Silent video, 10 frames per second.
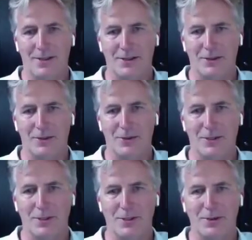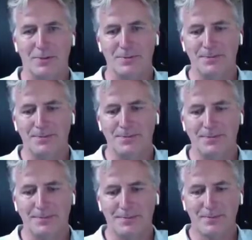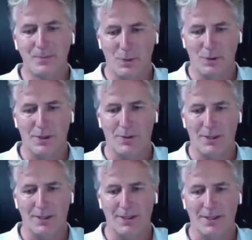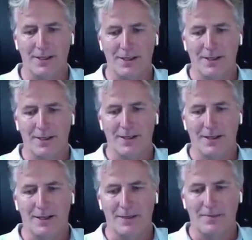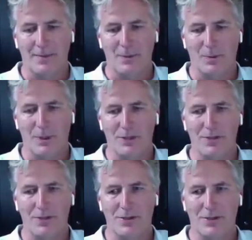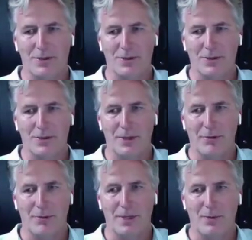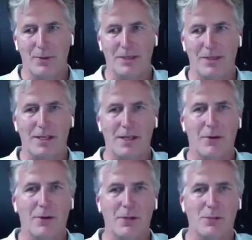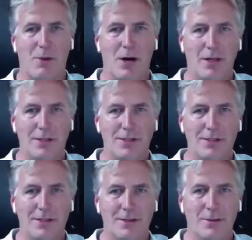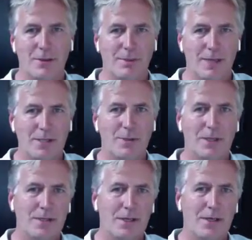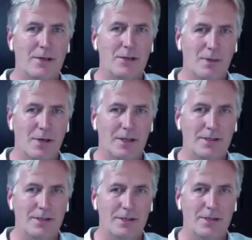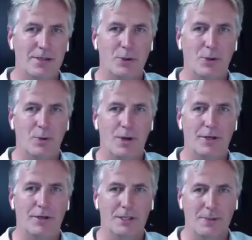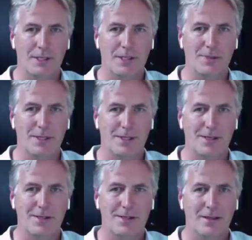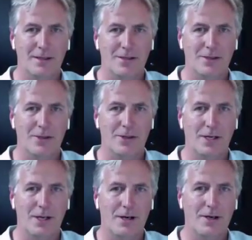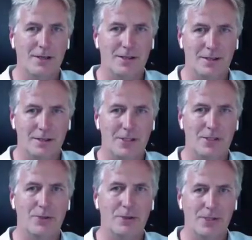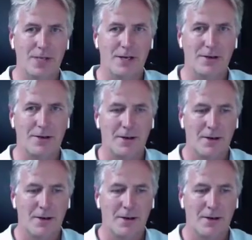232, which I worked on, we used to do, everybody wanted to say they were the smallest. Well, the best way to say you're smallest is to do a water displacement test. So here is an industrial designer